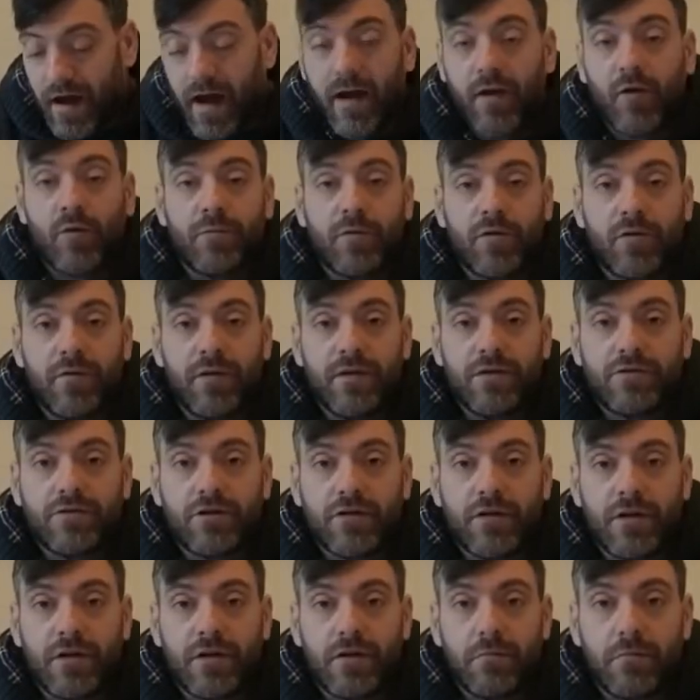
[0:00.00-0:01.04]
I hope you've
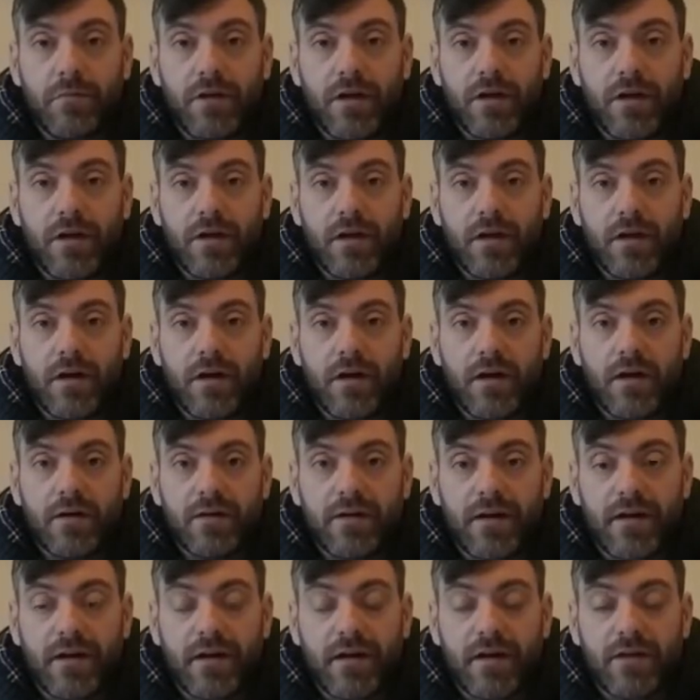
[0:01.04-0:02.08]
enjoyed me uh,
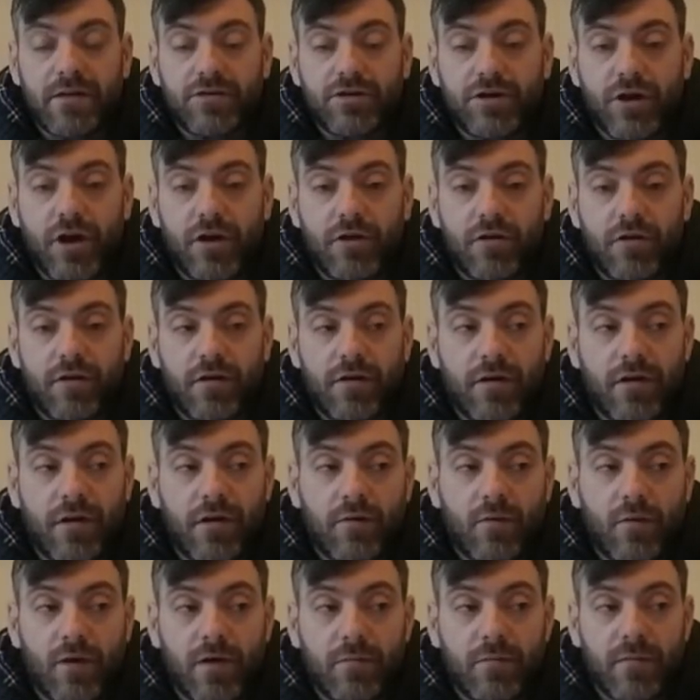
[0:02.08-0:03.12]
yet again sharing
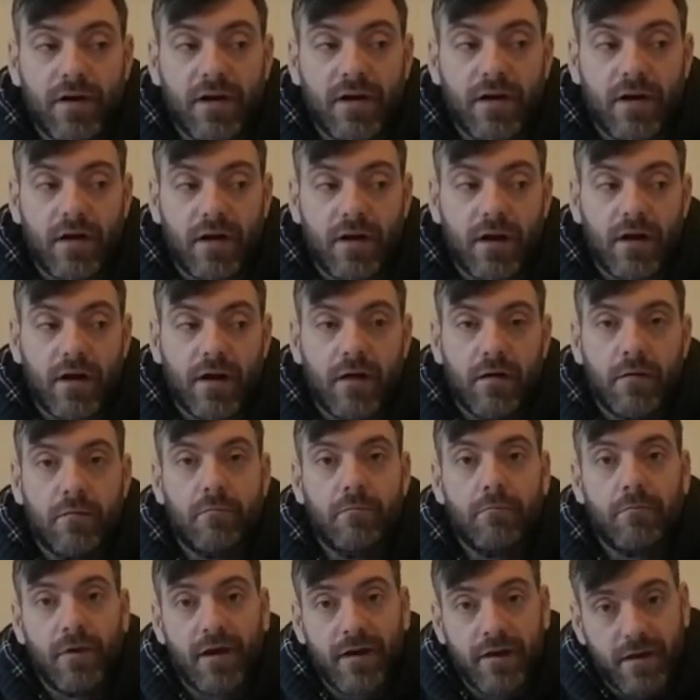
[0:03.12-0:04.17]
another one of my uh,
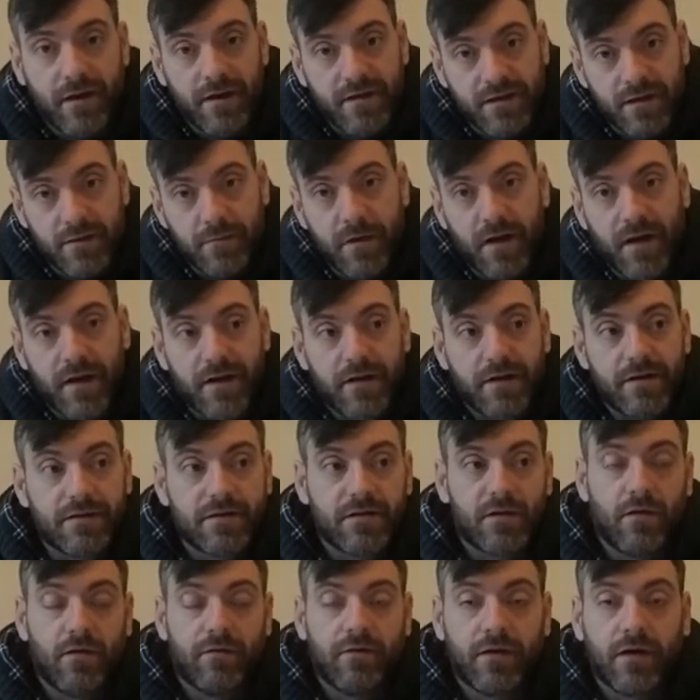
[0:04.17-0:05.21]
my nicer
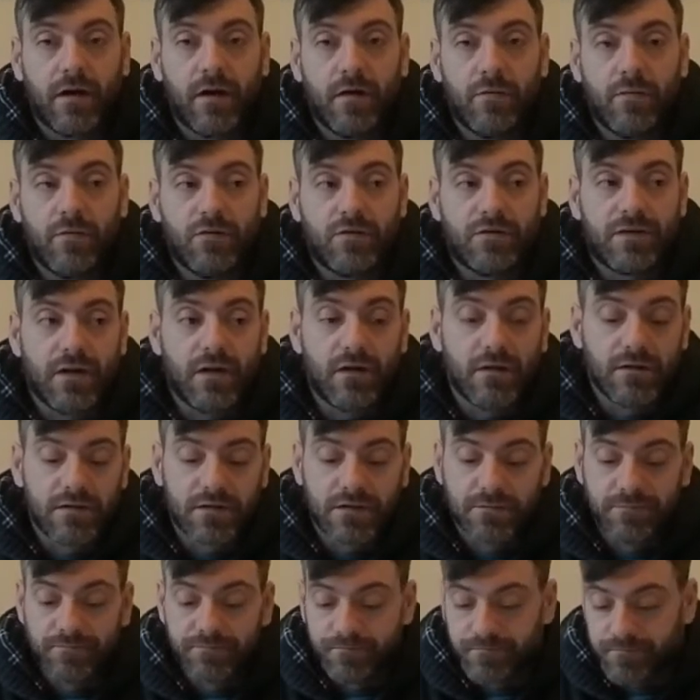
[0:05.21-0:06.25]
buys off of car boot
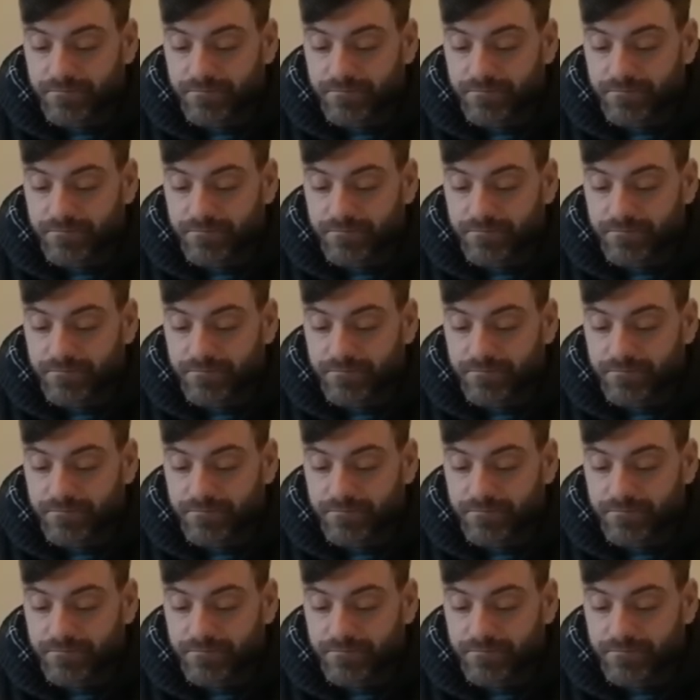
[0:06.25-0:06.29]
sales.